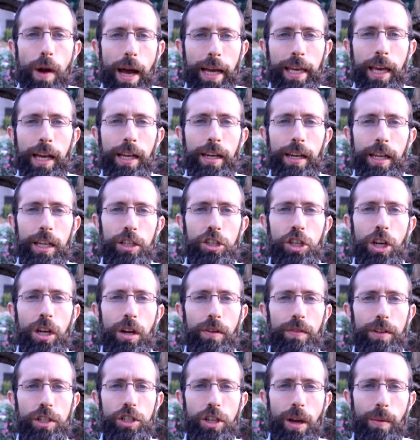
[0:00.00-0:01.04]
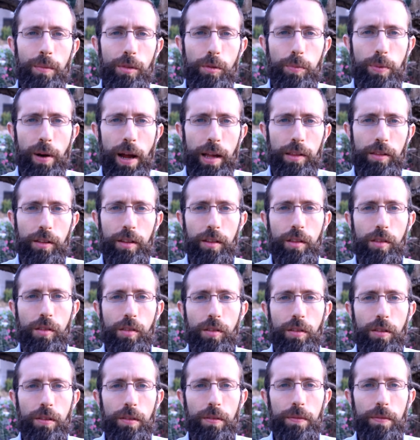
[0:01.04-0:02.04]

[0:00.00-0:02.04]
recognition of Hashem's presence.